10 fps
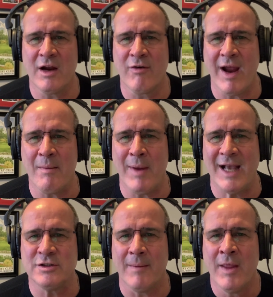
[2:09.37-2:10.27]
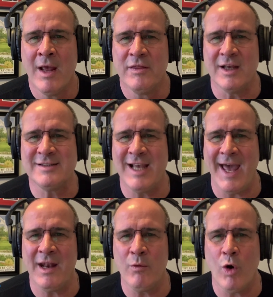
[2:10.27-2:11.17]
great matchup. The
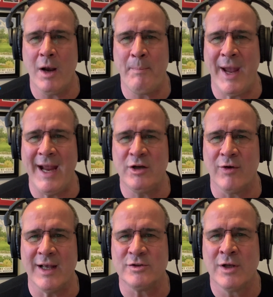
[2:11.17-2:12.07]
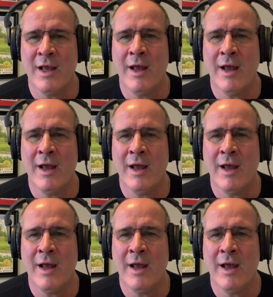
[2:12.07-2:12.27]
10-1 Patriots,